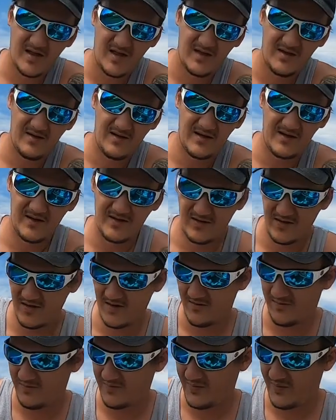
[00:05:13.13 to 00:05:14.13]
I like
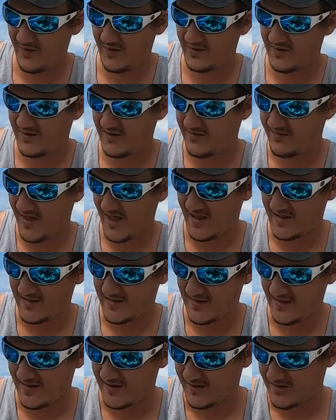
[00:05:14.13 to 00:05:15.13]
the Berkeley Max
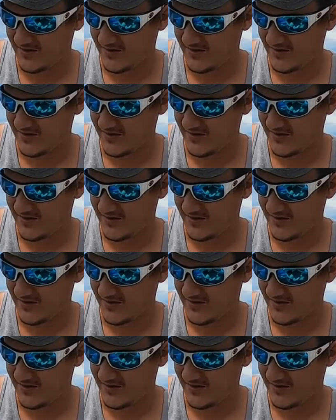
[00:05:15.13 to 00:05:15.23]
Scent